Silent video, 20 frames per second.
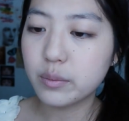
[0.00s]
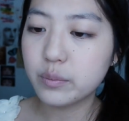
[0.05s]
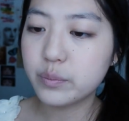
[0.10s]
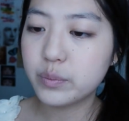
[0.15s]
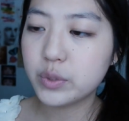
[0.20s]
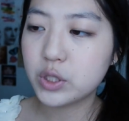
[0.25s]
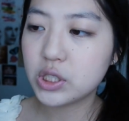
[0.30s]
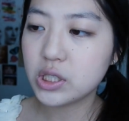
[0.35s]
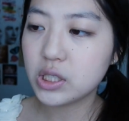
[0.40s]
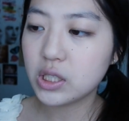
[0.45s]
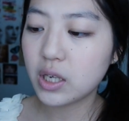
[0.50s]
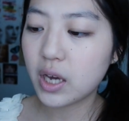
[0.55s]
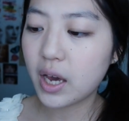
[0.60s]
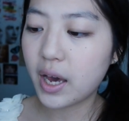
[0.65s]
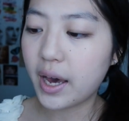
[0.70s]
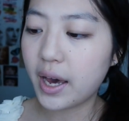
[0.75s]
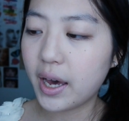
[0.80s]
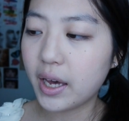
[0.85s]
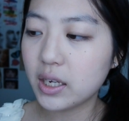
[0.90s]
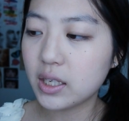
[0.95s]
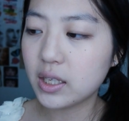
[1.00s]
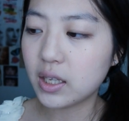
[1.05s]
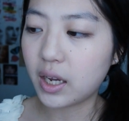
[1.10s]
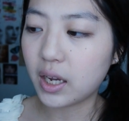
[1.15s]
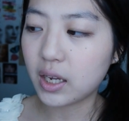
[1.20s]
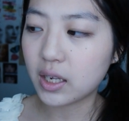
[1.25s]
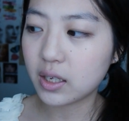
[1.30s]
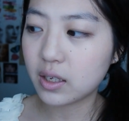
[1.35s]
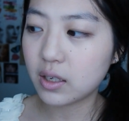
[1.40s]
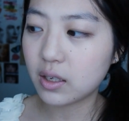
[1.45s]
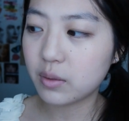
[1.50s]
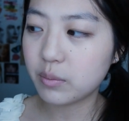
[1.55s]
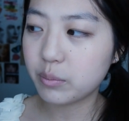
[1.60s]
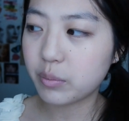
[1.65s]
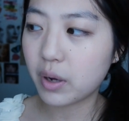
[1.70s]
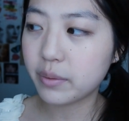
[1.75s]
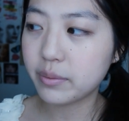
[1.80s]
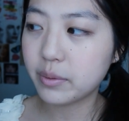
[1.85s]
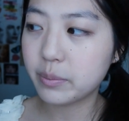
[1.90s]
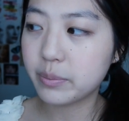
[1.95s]
She had like
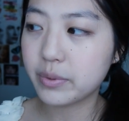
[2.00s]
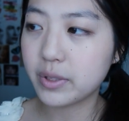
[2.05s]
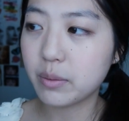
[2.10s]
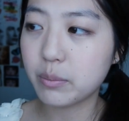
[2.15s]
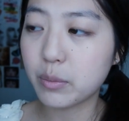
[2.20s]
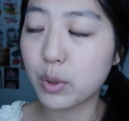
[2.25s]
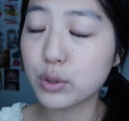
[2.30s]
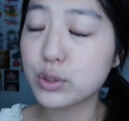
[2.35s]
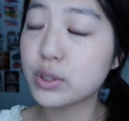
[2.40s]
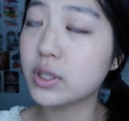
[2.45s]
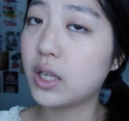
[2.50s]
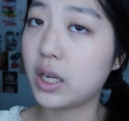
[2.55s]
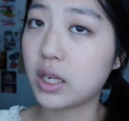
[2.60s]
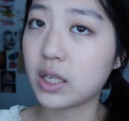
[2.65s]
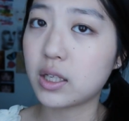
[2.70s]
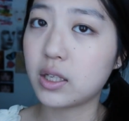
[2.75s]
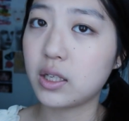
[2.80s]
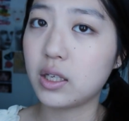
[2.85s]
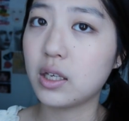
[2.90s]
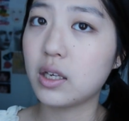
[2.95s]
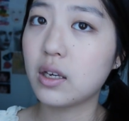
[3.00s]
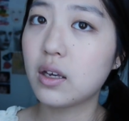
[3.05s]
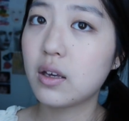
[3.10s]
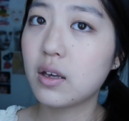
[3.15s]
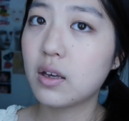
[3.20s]
probably most likely